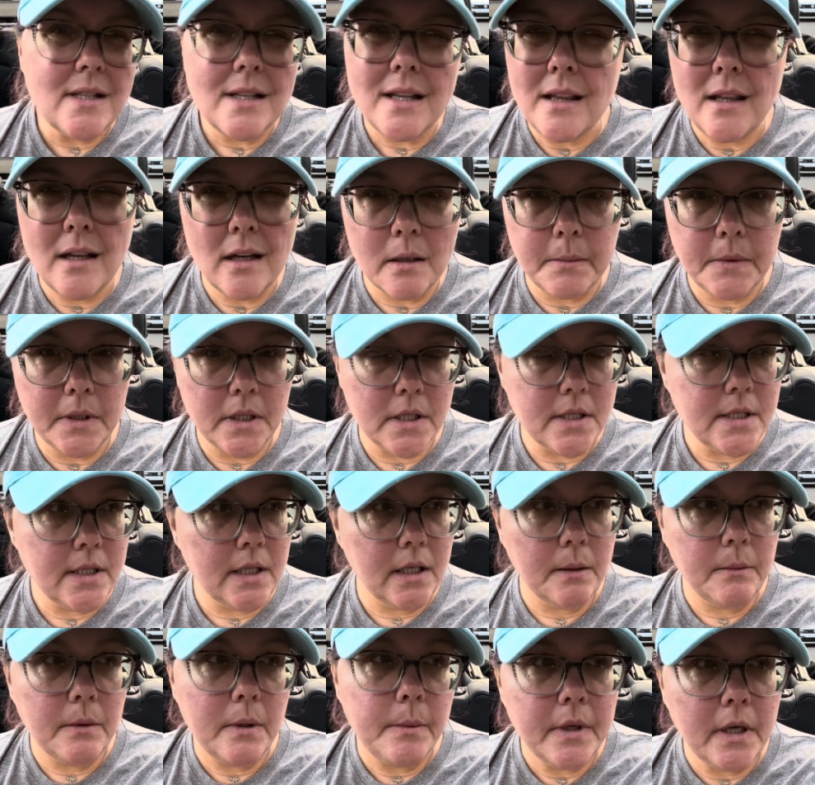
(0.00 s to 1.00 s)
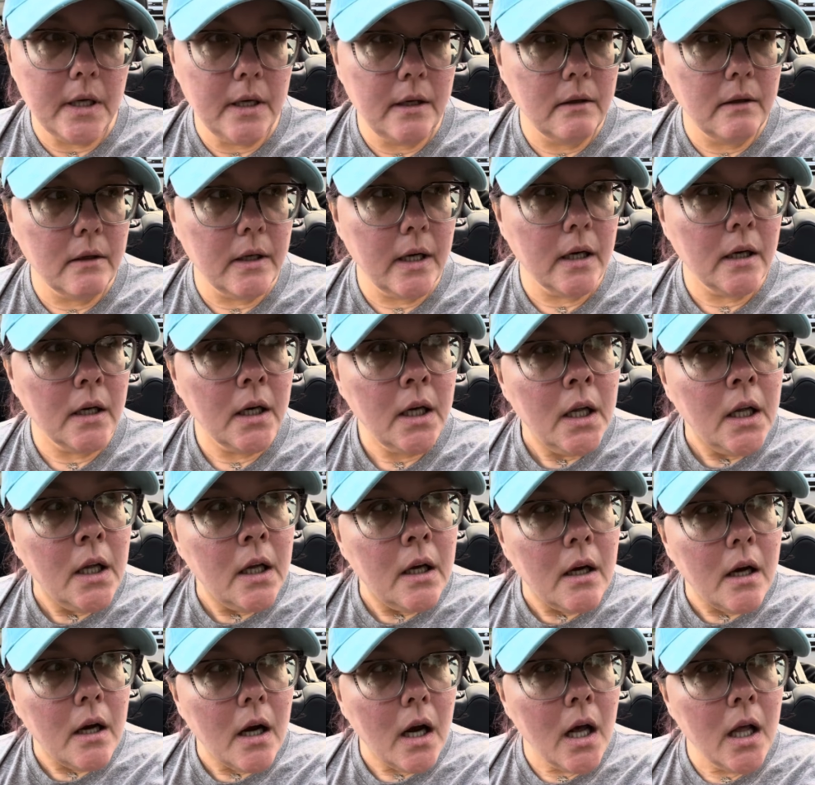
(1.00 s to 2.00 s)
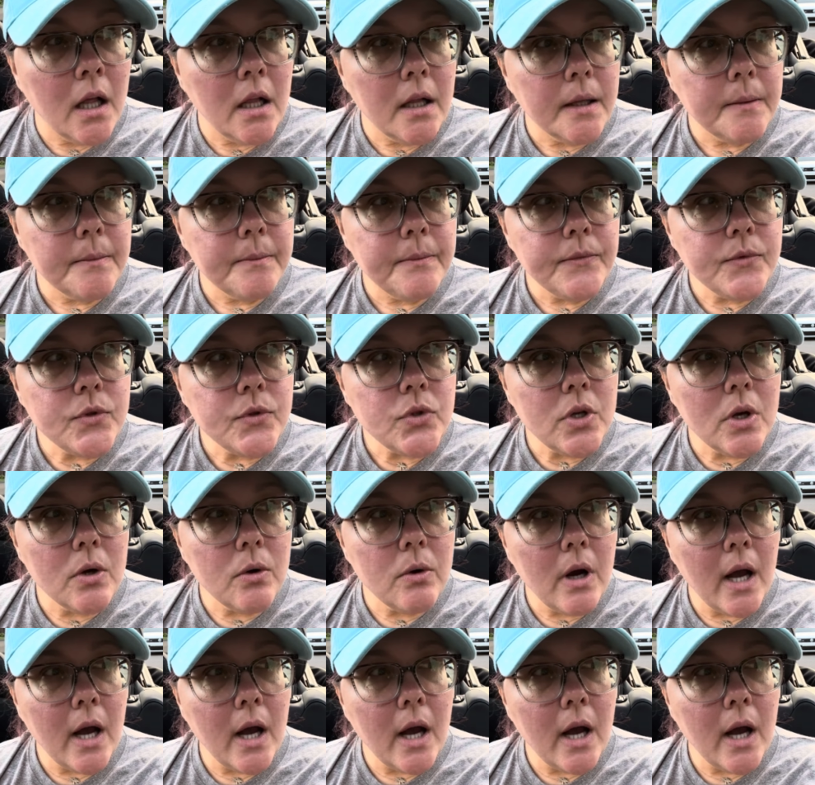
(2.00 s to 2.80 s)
They think I'm nuts anyway, but I don't care. So